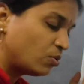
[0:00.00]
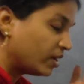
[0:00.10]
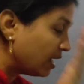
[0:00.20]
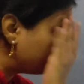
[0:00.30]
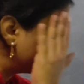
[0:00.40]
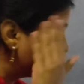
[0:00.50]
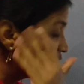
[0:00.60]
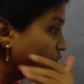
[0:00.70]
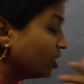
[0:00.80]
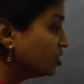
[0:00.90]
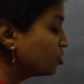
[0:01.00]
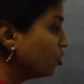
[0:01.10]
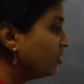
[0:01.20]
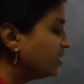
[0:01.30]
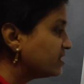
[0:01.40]
what happens, the soil is
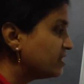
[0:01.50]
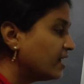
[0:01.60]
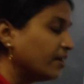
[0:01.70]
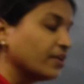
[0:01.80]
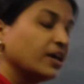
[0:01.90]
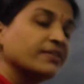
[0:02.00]
already there,